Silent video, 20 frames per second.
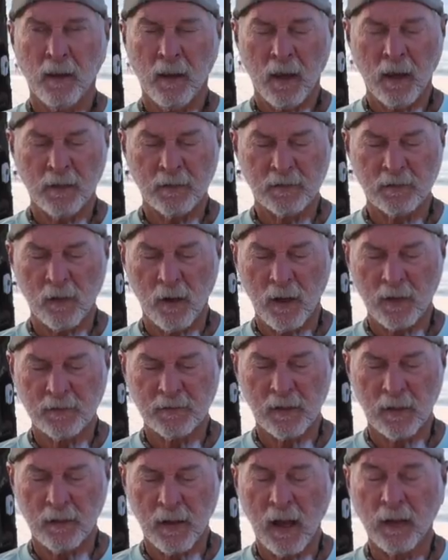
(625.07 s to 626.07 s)
And so I
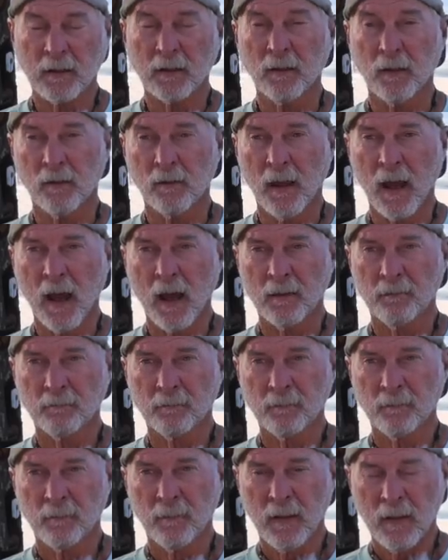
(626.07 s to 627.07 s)
said, I can do that.
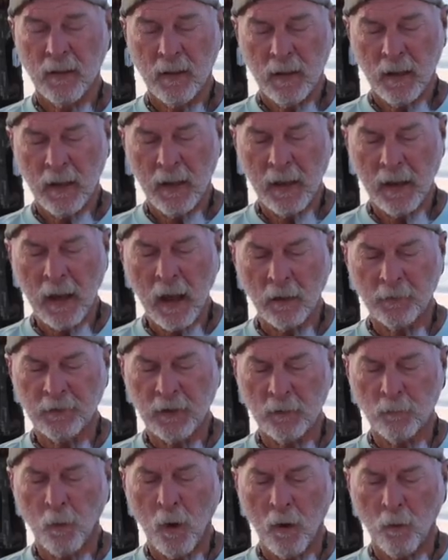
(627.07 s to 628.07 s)
And I
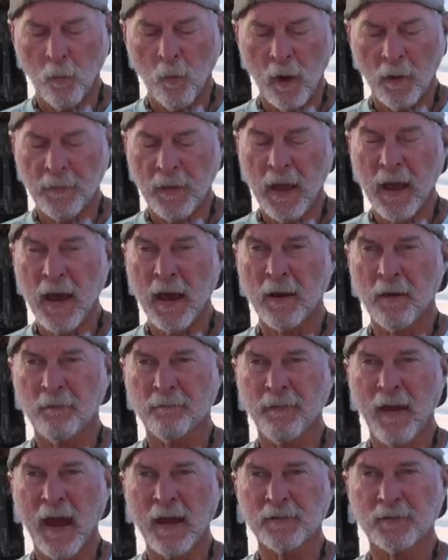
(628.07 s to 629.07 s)
did want one that had a
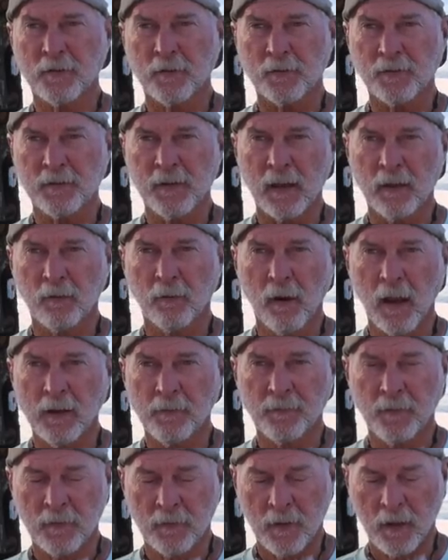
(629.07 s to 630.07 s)
faster sink
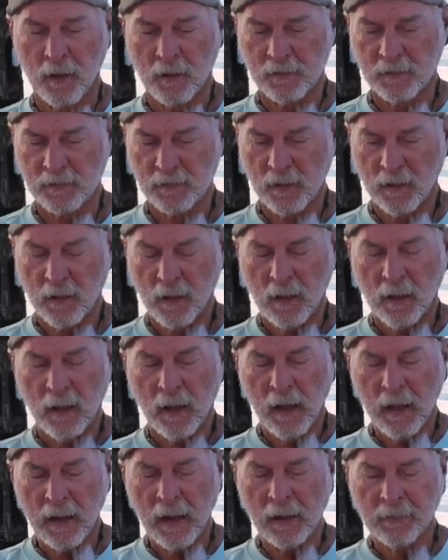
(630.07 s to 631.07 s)
rate than this.
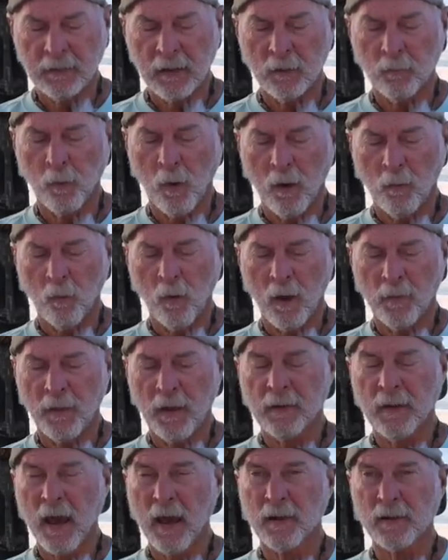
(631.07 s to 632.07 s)
And I did want one
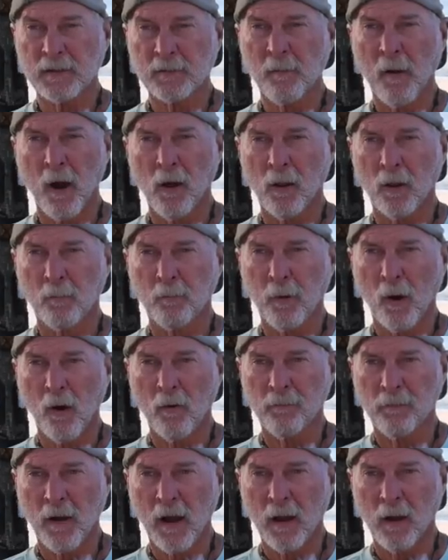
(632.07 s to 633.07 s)
that had a smaller
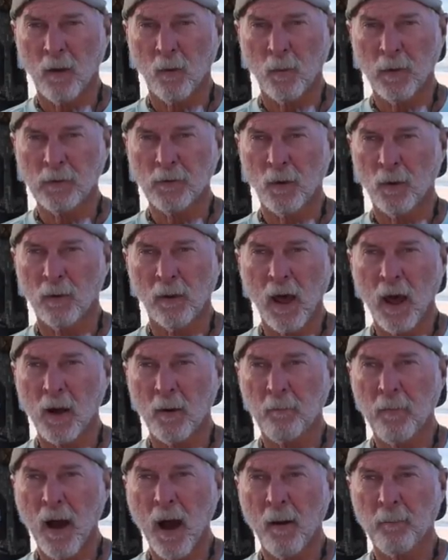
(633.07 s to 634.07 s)
profile. We do a lot
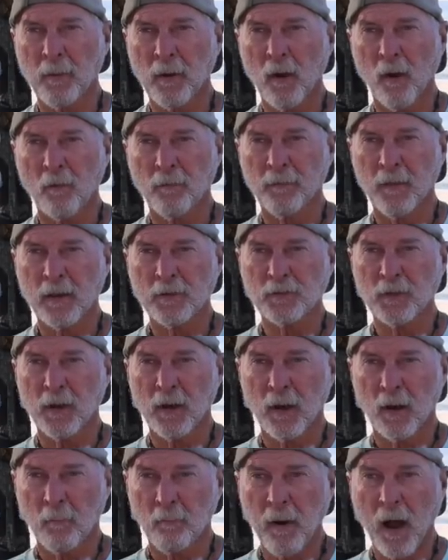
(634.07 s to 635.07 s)
of pompano fishing,
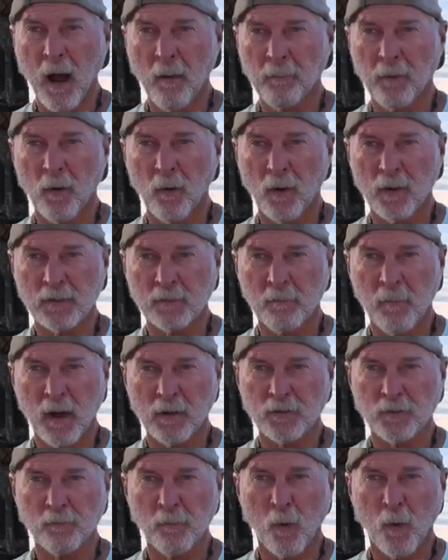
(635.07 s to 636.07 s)
and a pompano is
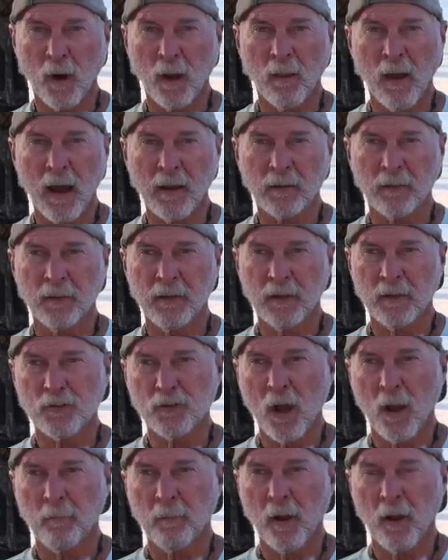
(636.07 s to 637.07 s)
much more likely to
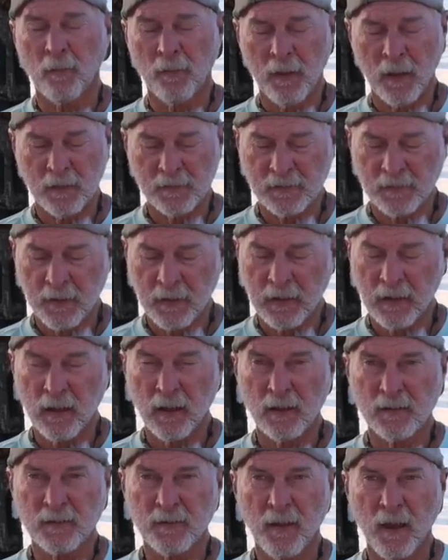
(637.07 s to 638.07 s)
jump on this than he
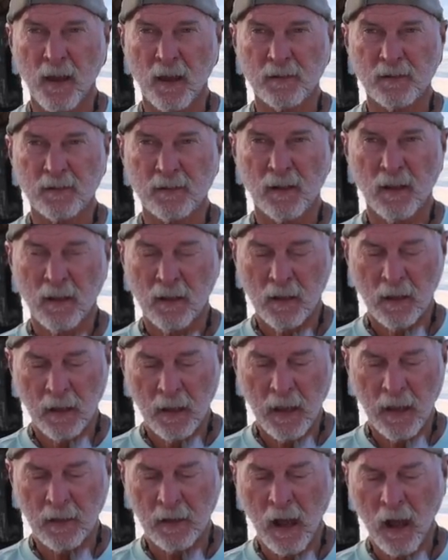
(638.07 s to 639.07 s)
is this.
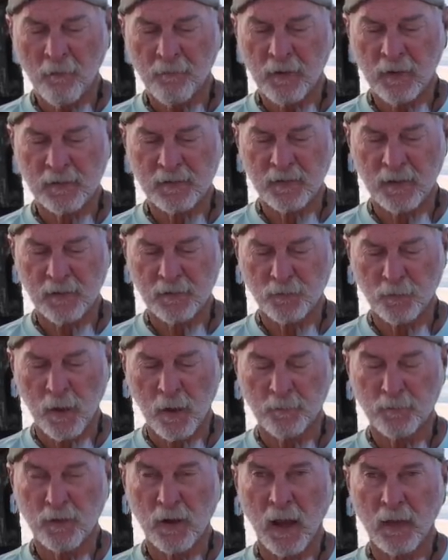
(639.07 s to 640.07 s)
And obviously
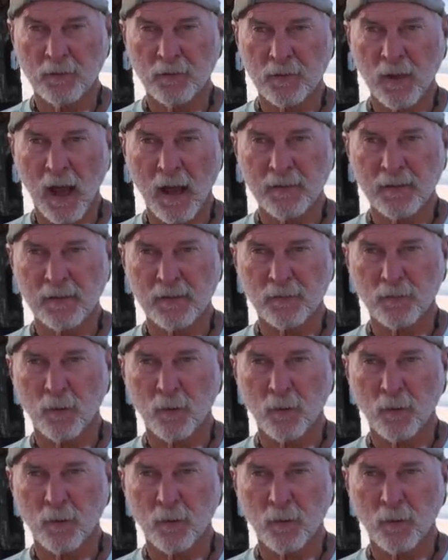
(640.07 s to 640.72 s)
shrimp change sizes